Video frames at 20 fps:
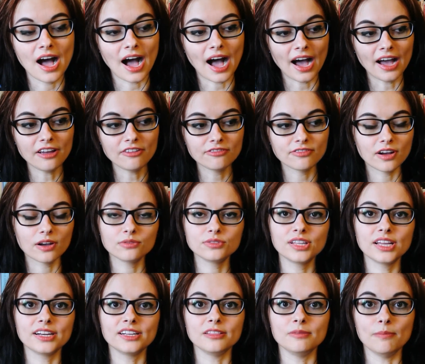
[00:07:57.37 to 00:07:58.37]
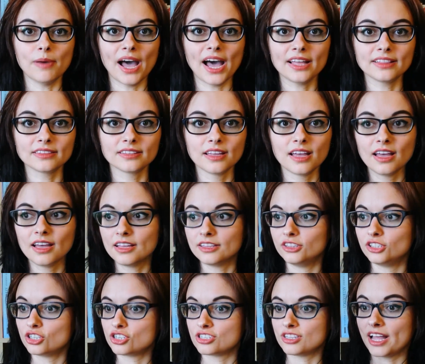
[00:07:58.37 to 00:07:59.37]
I found that in math,
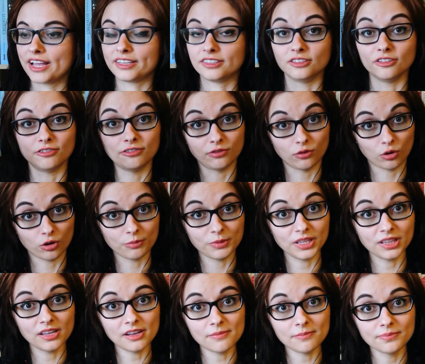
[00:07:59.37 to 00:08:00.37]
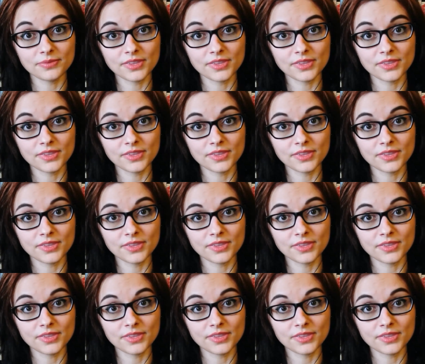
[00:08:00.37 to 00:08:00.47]
there's like the formula,